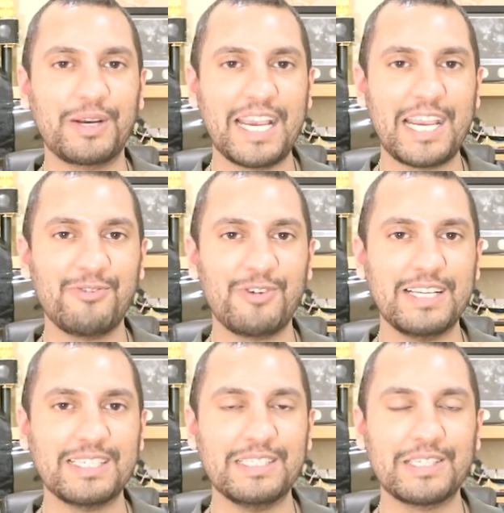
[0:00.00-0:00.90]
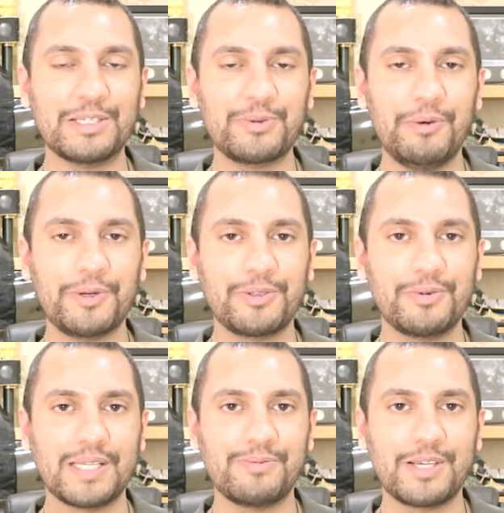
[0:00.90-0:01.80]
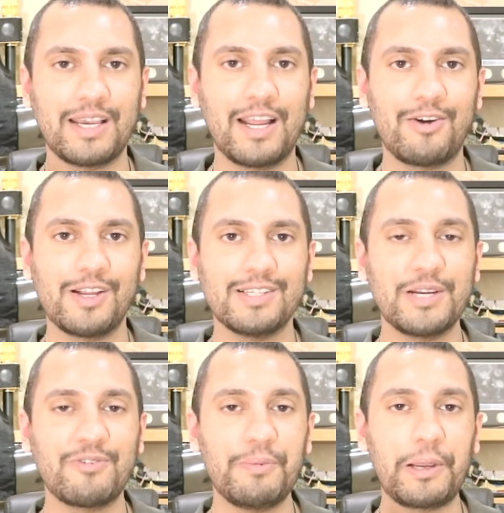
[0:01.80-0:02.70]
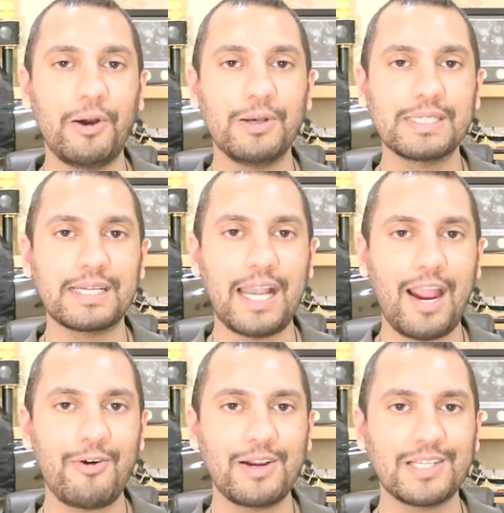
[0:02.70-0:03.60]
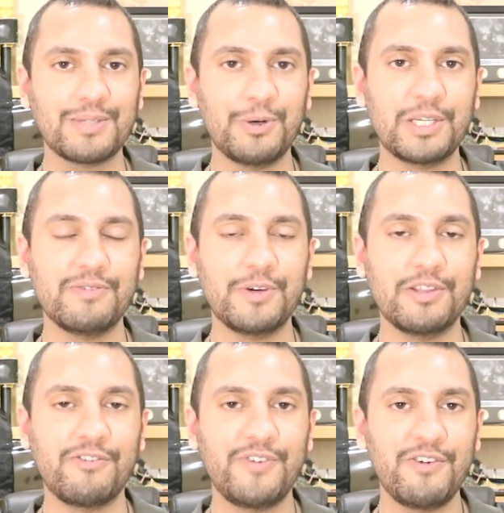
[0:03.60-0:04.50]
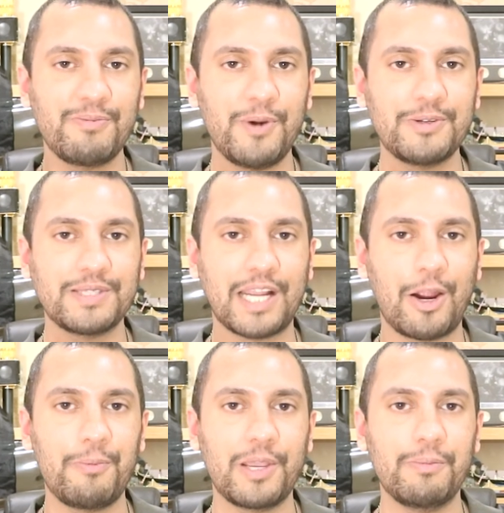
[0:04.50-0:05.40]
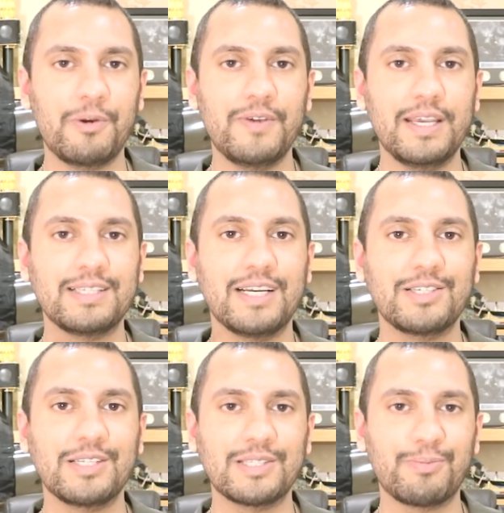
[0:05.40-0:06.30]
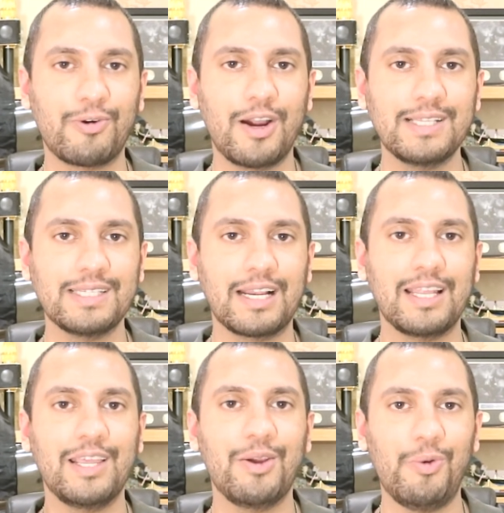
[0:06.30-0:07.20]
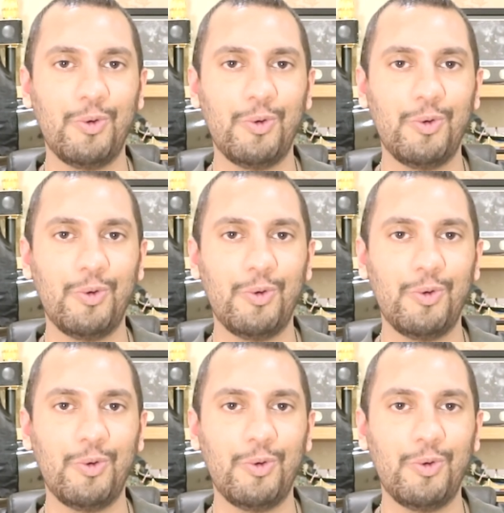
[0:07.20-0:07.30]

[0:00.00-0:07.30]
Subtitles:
gain reasons as well, which I thought was absolutely hilarious. So from a cast and characters point of view, the fifth Pirates of the Caribbean movie is actually surprisingly